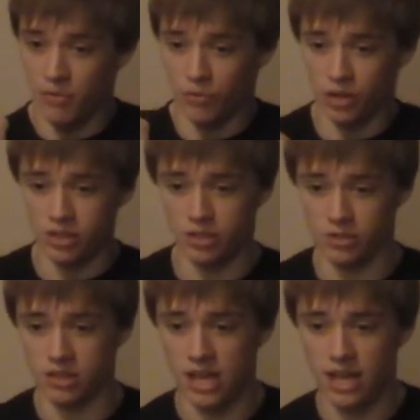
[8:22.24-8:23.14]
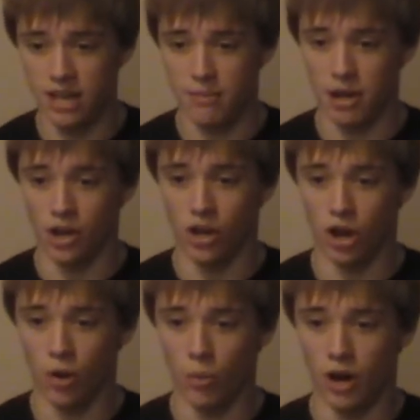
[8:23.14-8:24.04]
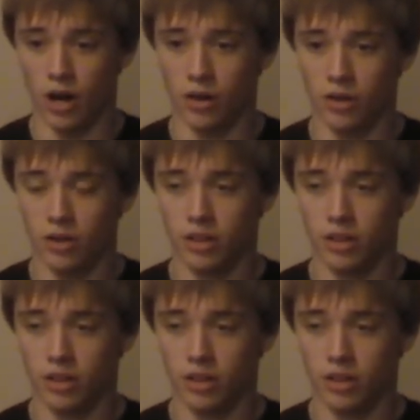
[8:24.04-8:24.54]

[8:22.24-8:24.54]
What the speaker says: Fresno State came out of nowhere.